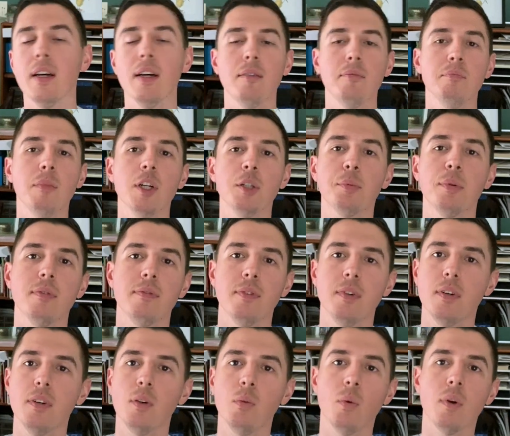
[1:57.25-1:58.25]
I much
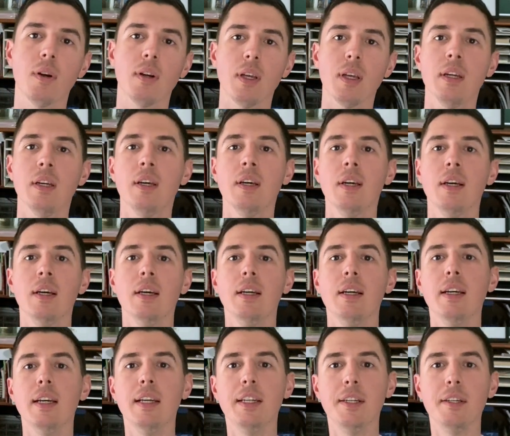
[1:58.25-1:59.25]
preferred to work
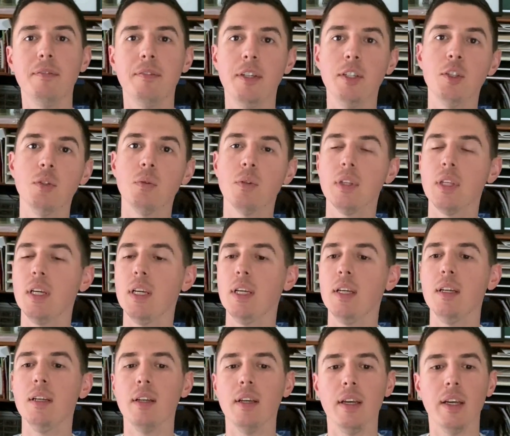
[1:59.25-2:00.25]
individually